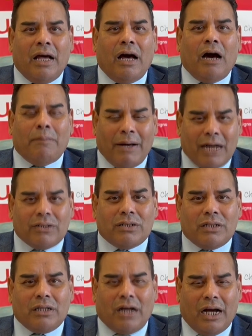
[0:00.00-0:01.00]
about
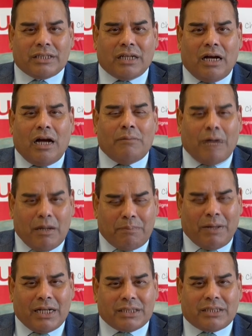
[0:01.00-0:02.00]
Gaza, about
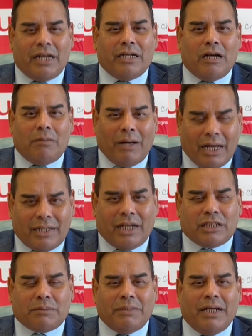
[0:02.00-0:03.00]
Palestine, about
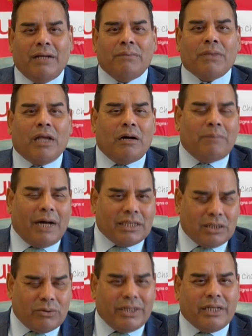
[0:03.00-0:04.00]
Kashmir, about
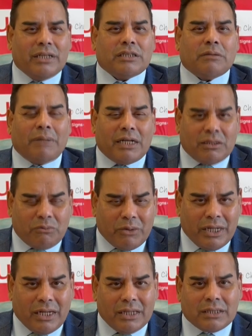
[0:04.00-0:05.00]
the Rohingyas, about the
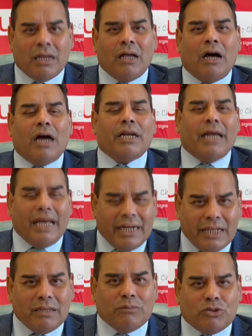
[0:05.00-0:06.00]
Uyghurs, and any
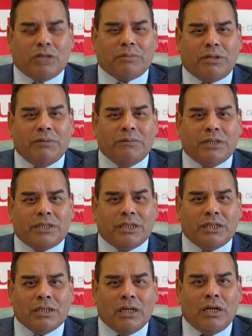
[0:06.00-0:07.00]
of the Muslim
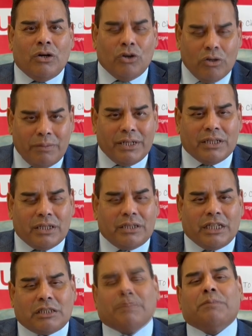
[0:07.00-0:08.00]
community who have been under
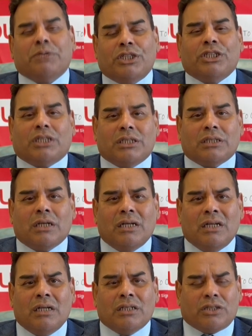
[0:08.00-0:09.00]
desperate positions.
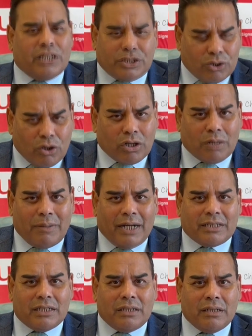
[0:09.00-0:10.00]
So they talk
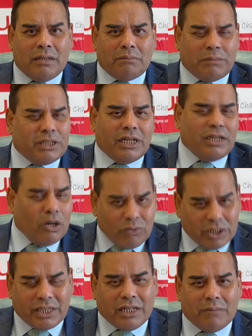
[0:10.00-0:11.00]
about it, but they know
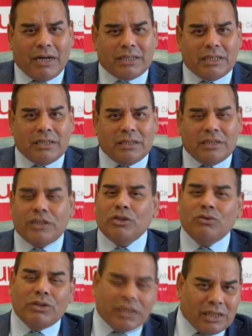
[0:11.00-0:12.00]
nothing about it. They do
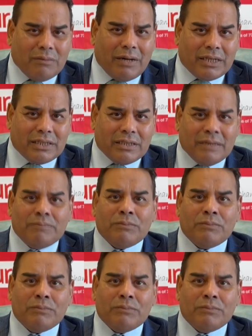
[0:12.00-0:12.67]
nothing about it.